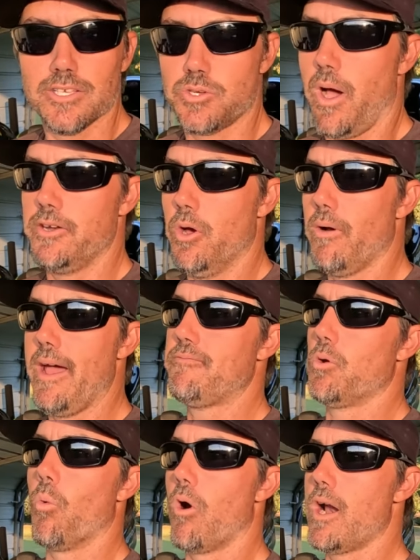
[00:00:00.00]
so I don't
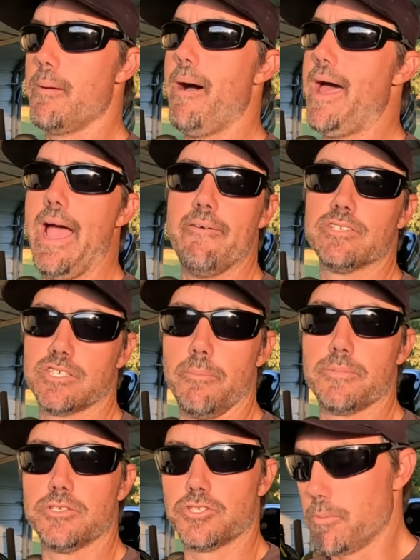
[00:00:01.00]
have to worry about having
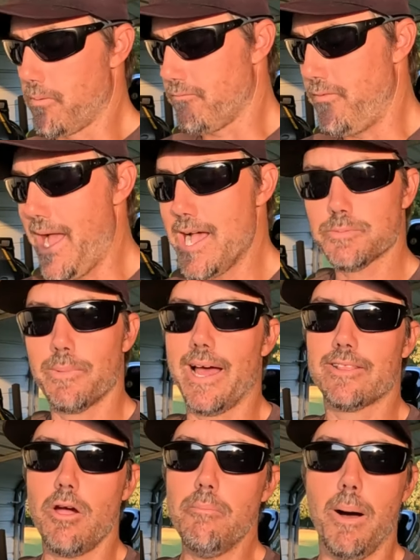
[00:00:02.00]
something super fast, but
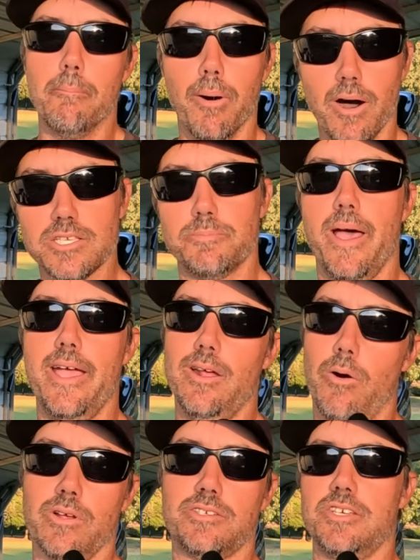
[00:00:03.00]
I throw my
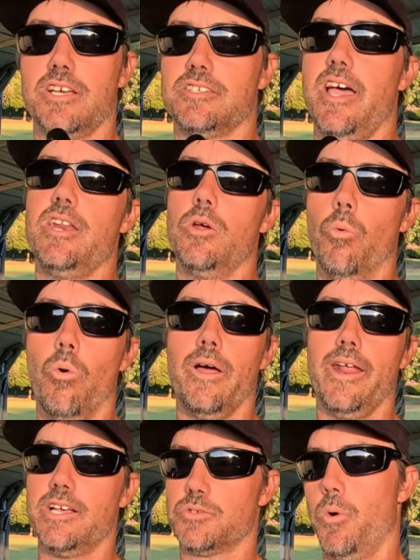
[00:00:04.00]
buzzbait on a 6:8 to
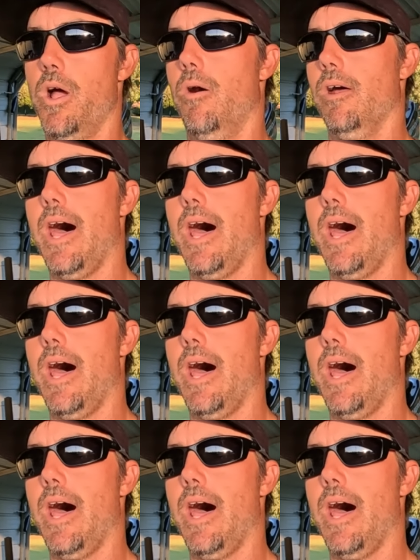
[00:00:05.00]
1 as well.